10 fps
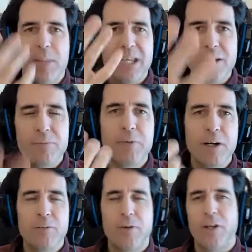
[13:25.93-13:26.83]
making
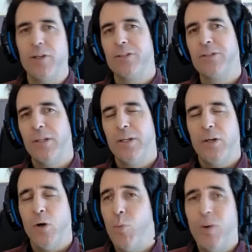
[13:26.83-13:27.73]
fun of others,
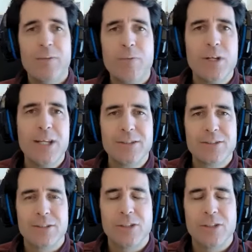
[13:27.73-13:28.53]
or whatever it is.